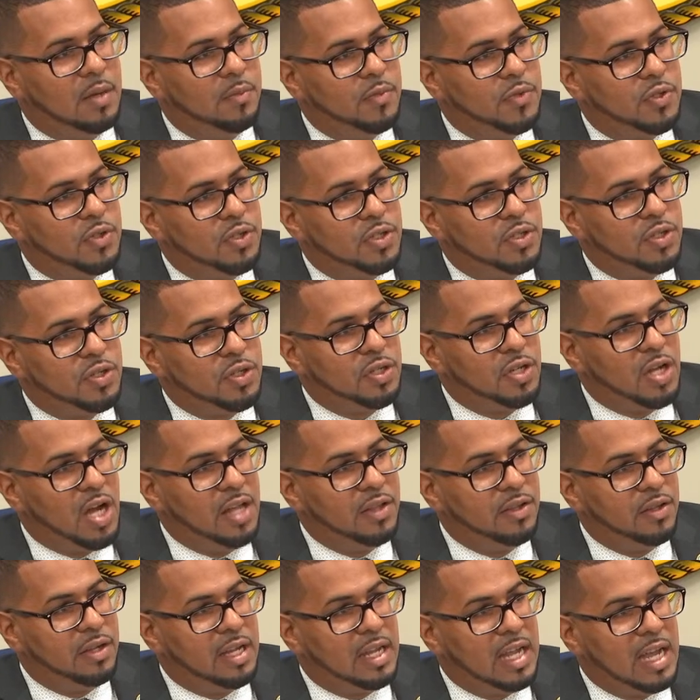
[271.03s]
should turn
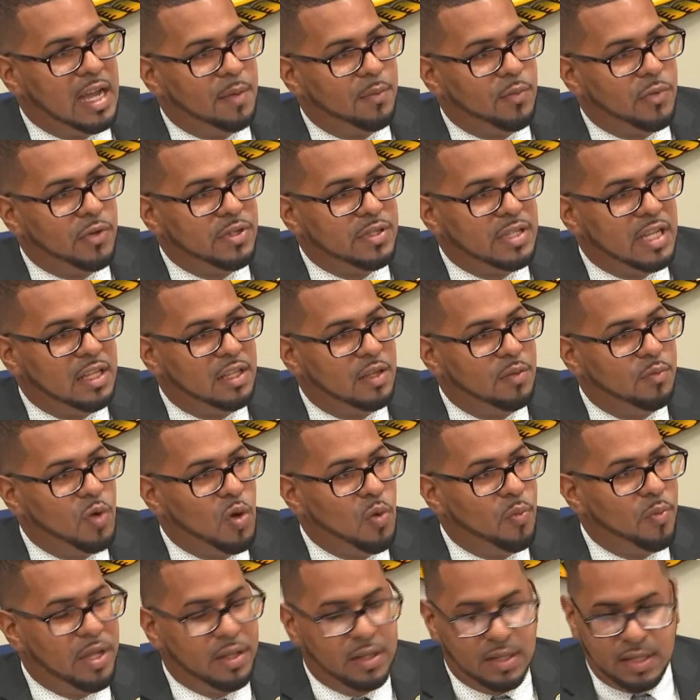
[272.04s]
on their cameras at the
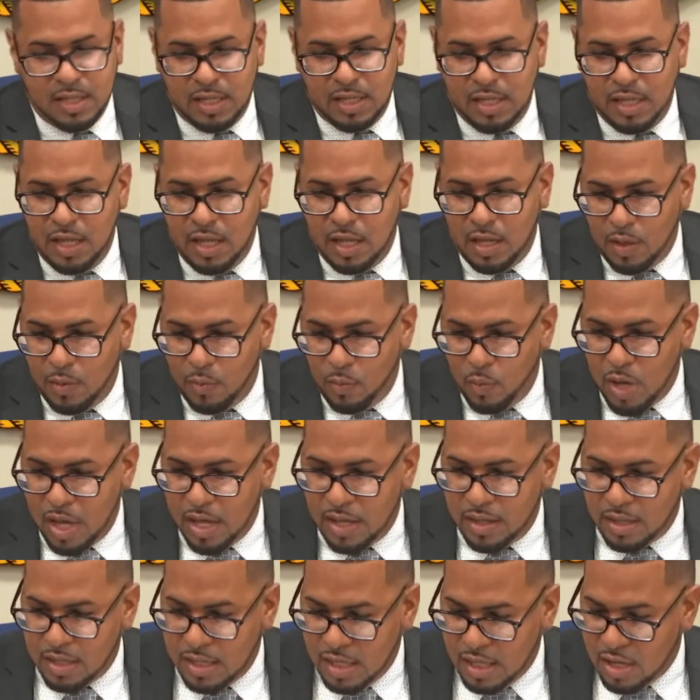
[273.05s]
moment
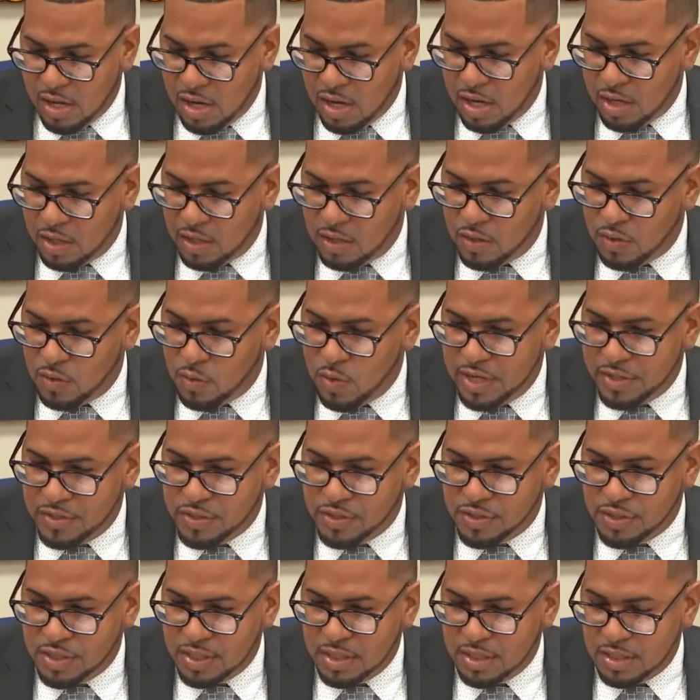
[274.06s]
when they are
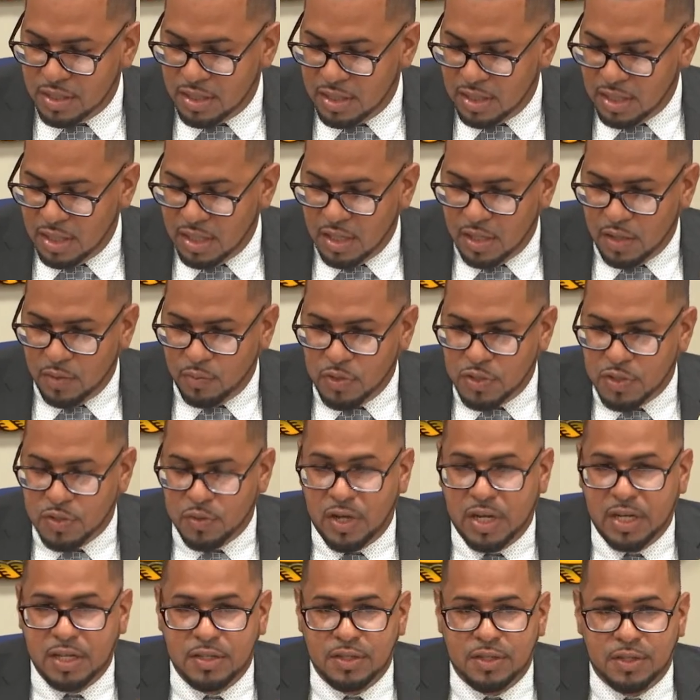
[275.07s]
questioned. We're
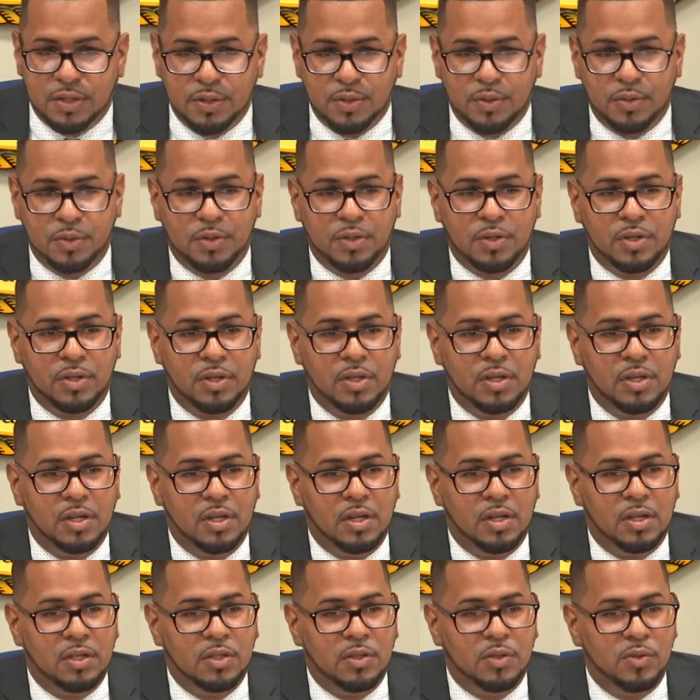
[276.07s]
trying to
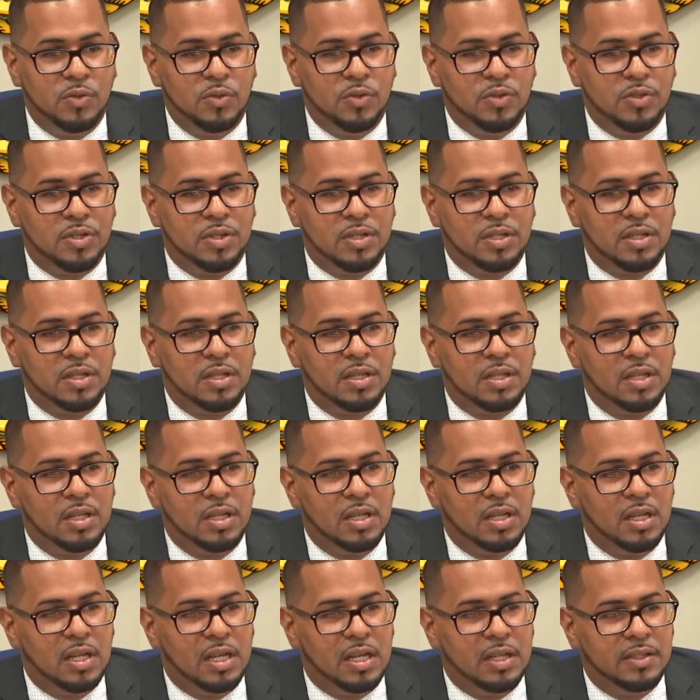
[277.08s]
use
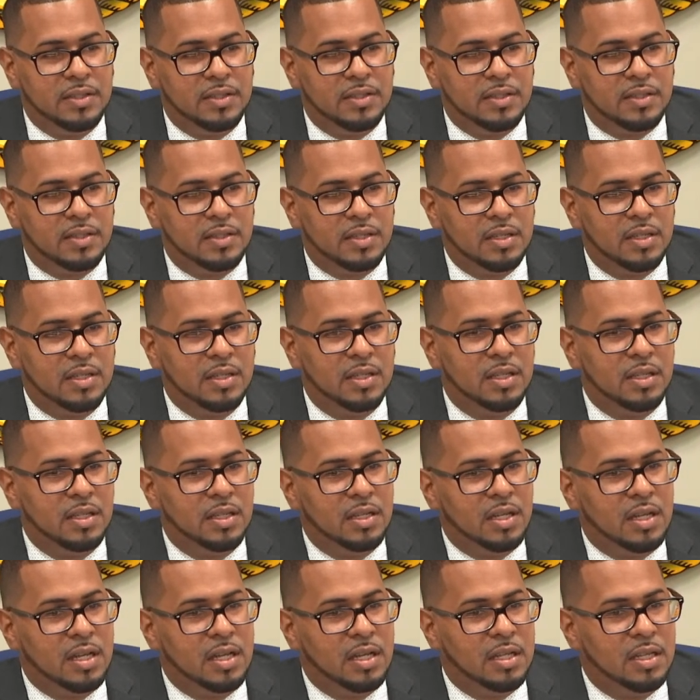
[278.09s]
as
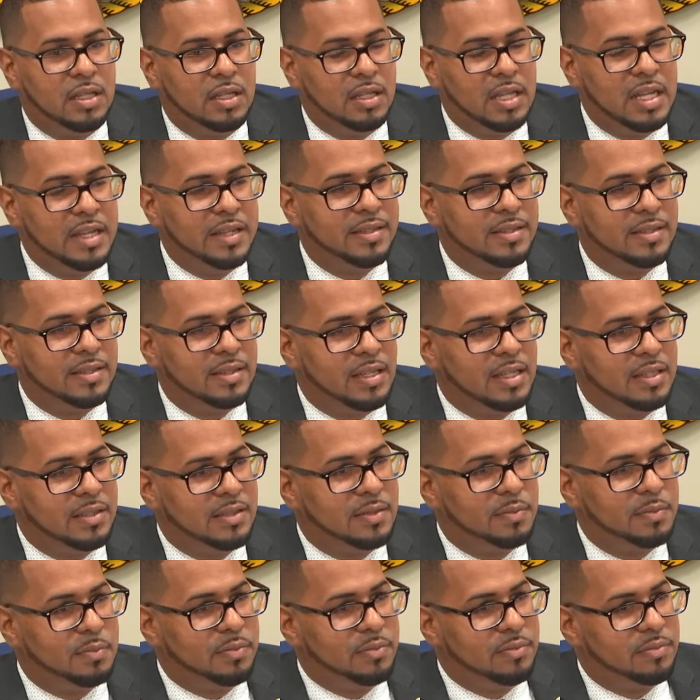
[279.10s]
less as